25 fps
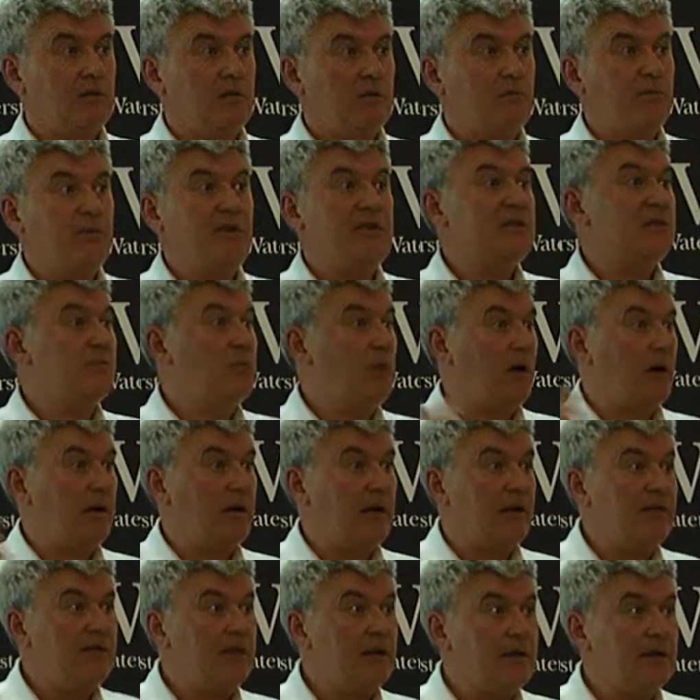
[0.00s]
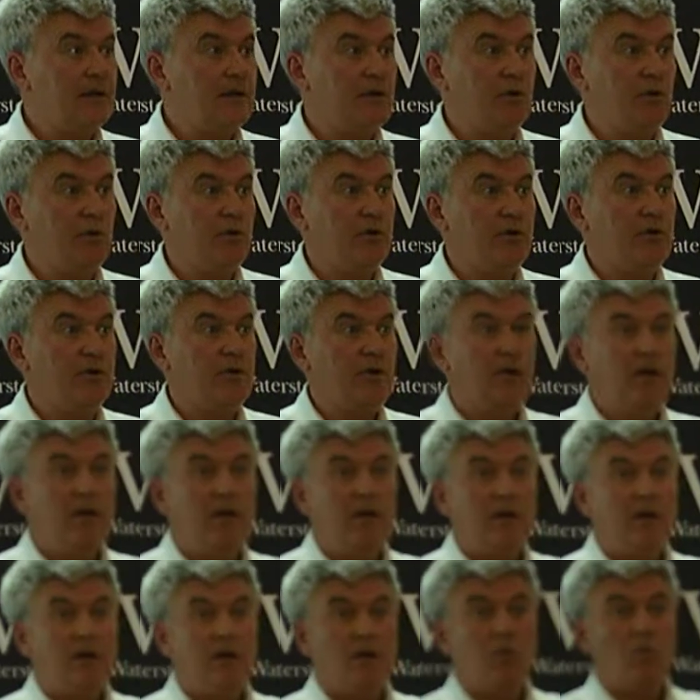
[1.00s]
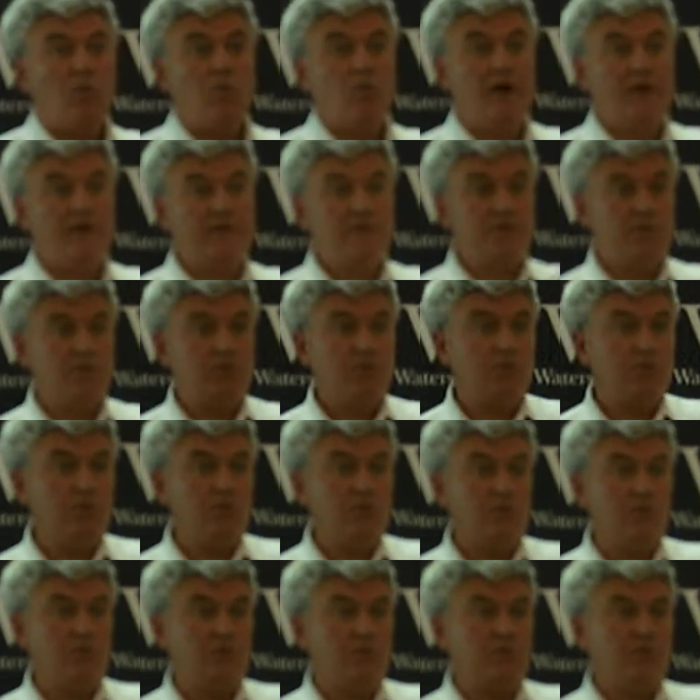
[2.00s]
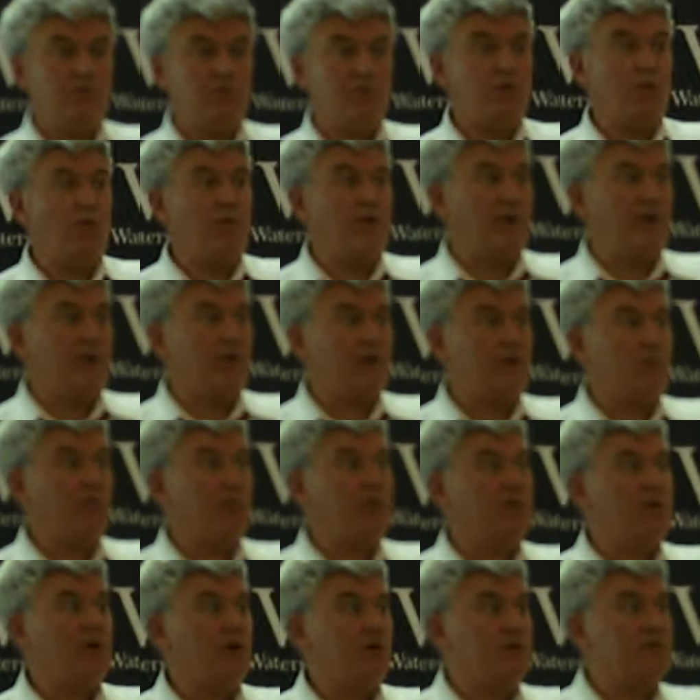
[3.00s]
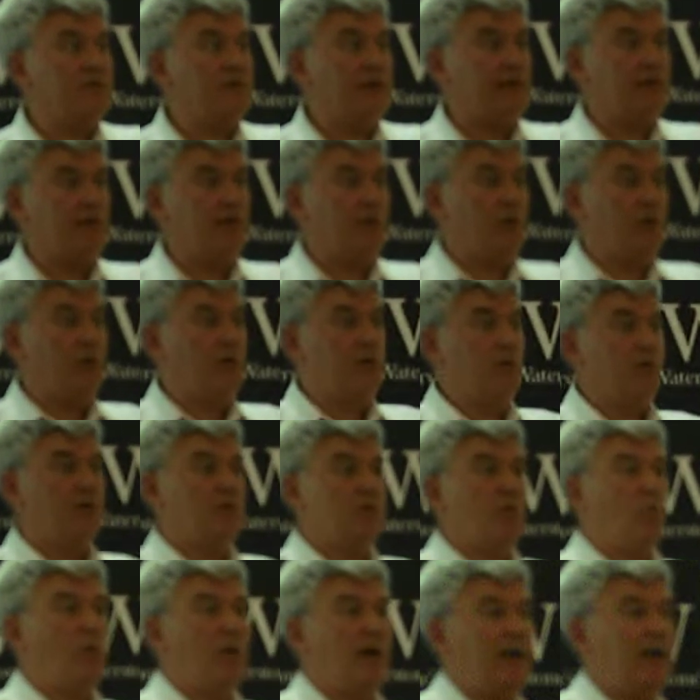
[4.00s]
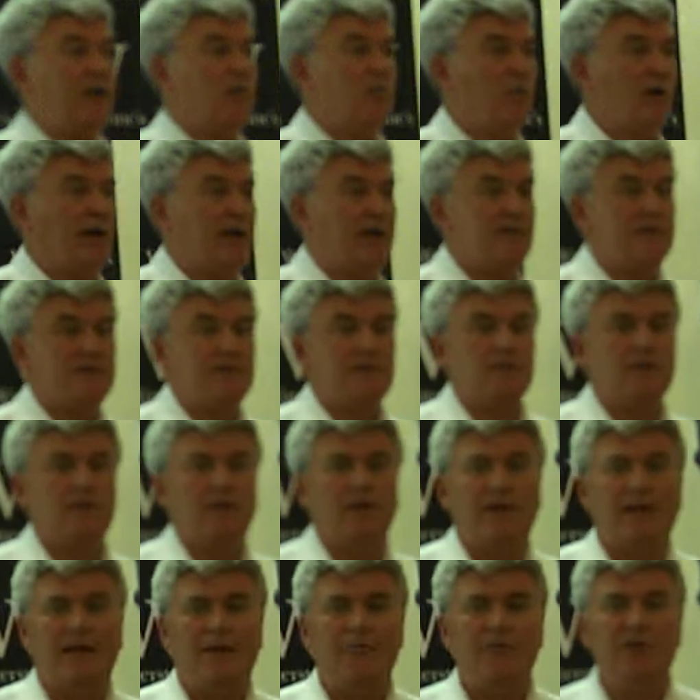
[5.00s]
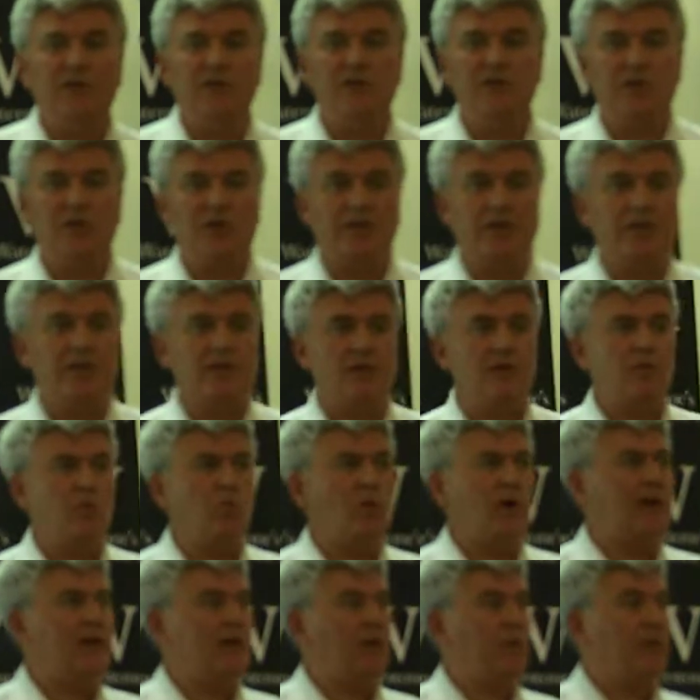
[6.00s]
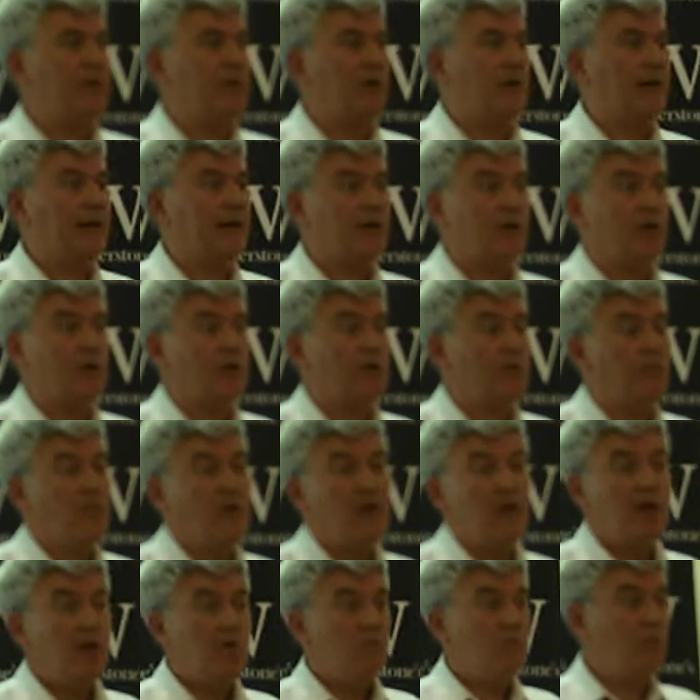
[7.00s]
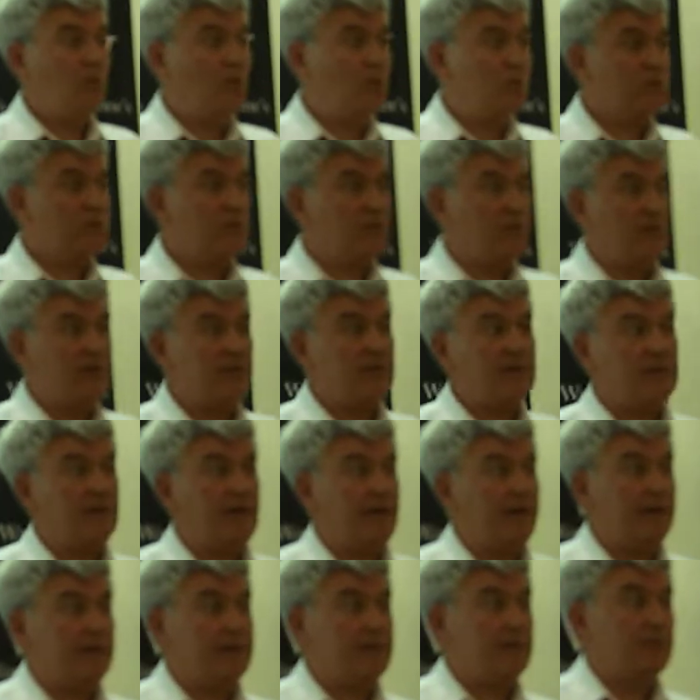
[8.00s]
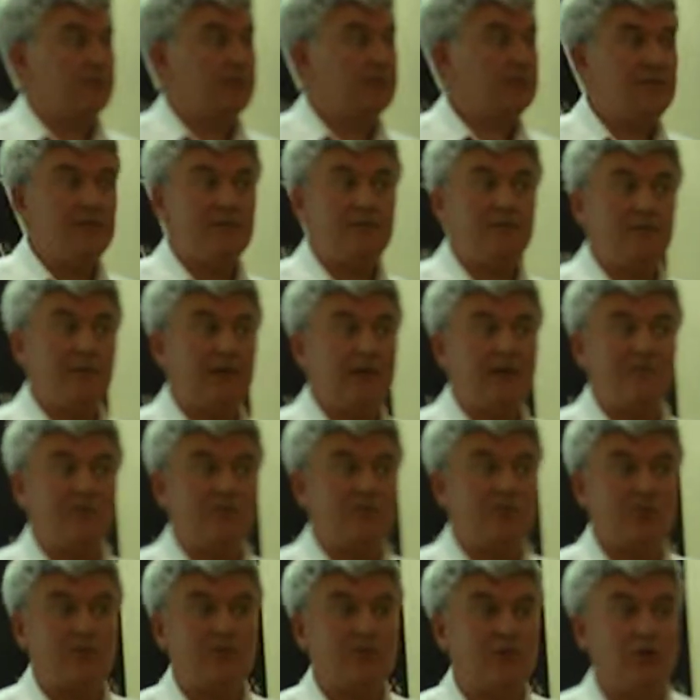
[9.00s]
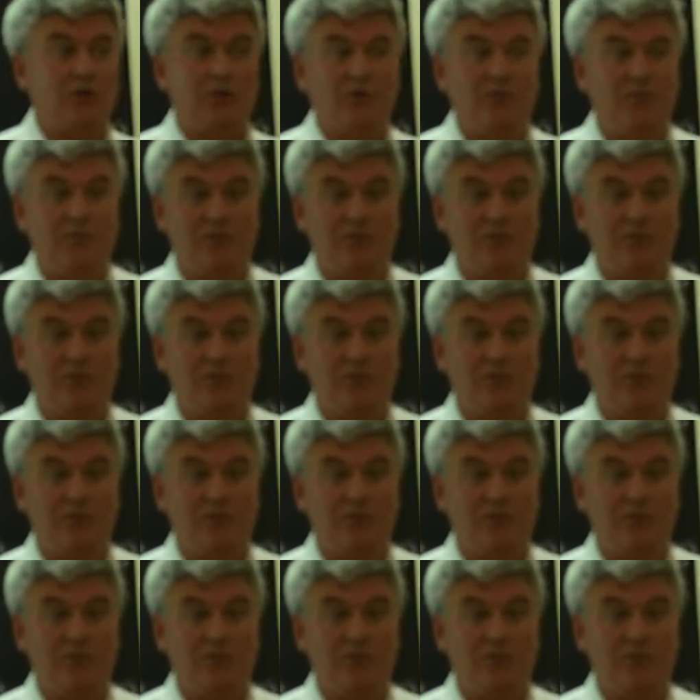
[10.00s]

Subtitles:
Bismarck, I think included, went to America because they had learned about the Wild West and Calamity Jane and Wild Bill Hickok. Most of these characters didn't have such colourful